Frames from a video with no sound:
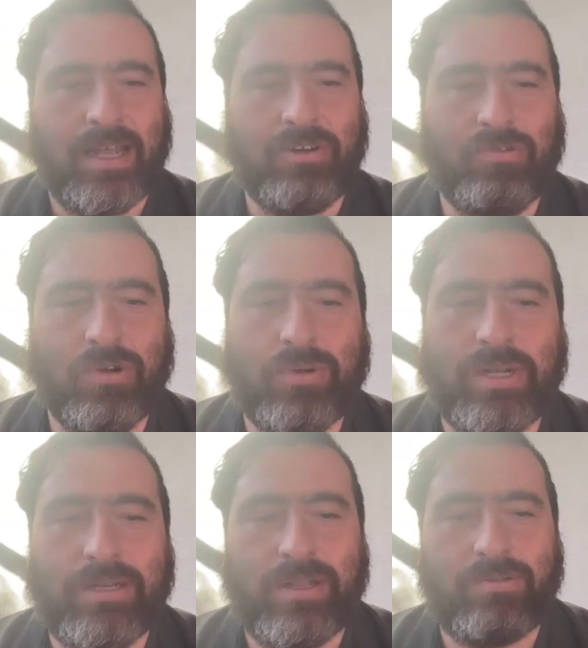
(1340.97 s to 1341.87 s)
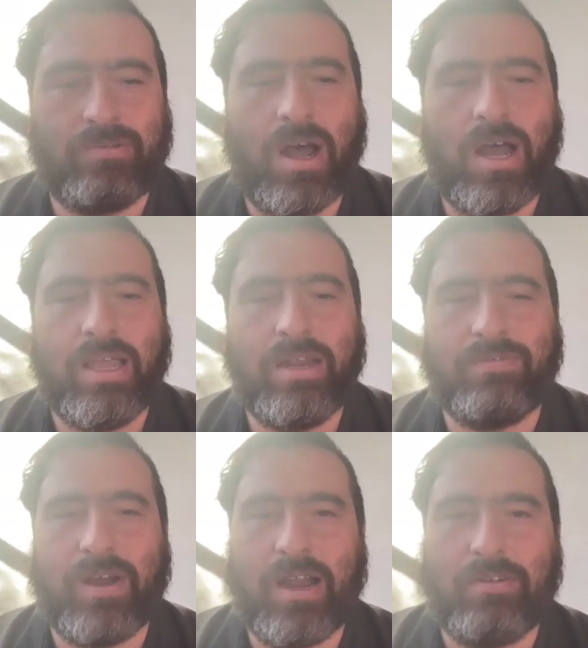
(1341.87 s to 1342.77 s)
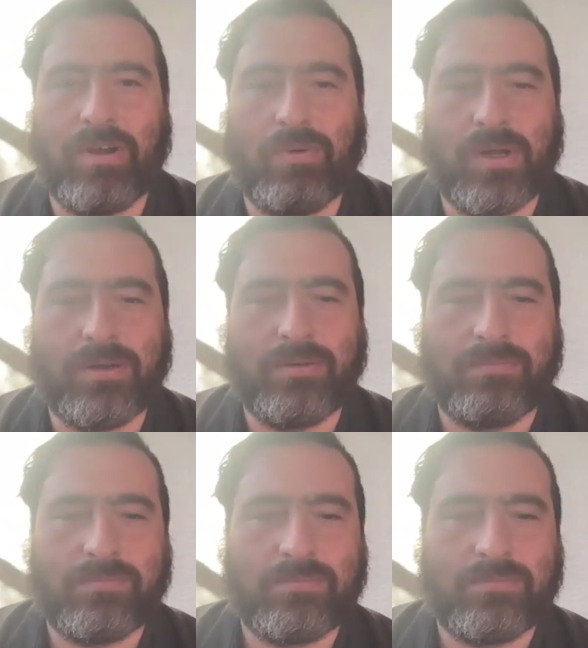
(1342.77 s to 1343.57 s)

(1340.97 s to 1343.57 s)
and ruined the ride for everyone.